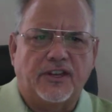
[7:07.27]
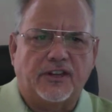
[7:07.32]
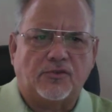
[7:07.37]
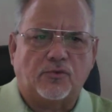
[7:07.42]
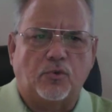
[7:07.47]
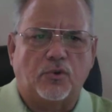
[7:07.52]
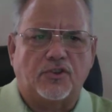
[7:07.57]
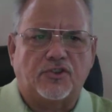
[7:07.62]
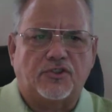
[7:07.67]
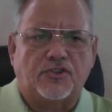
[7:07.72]

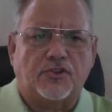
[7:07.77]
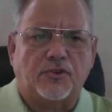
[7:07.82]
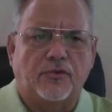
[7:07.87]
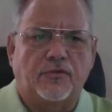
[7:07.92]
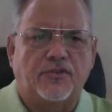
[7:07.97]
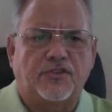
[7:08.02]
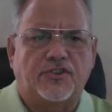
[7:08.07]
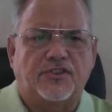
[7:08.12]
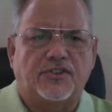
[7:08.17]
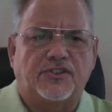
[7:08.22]
That's what
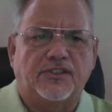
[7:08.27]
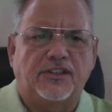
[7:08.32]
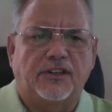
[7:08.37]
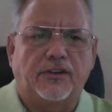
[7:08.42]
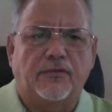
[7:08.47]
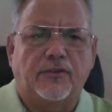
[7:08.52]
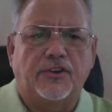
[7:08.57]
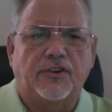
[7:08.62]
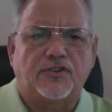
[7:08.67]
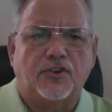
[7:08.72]
services
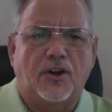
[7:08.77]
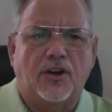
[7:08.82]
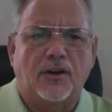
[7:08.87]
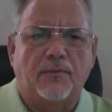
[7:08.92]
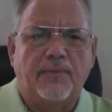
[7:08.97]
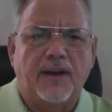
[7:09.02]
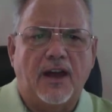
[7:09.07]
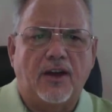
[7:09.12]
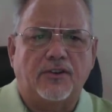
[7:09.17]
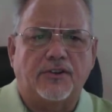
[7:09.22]
delivery is all
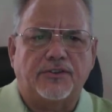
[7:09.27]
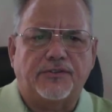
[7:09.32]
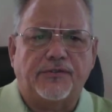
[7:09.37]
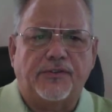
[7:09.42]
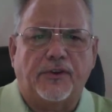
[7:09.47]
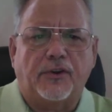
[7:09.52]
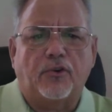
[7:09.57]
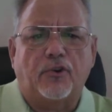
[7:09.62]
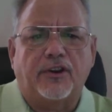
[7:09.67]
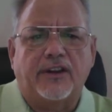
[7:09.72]
about, is
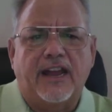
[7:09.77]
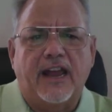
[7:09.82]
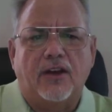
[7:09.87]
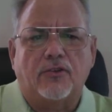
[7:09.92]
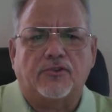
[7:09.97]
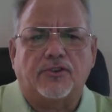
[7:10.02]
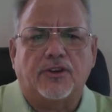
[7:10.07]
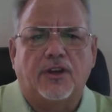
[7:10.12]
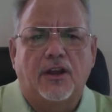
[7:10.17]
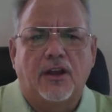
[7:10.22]
figuring
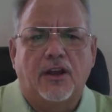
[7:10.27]
out